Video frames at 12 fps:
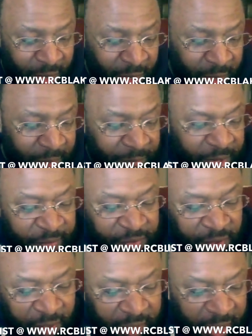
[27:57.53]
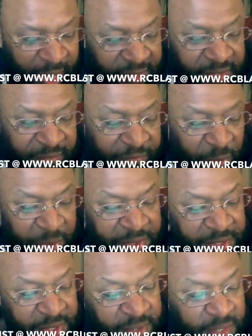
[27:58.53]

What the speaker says: But if you look in Esther 4 and 16, it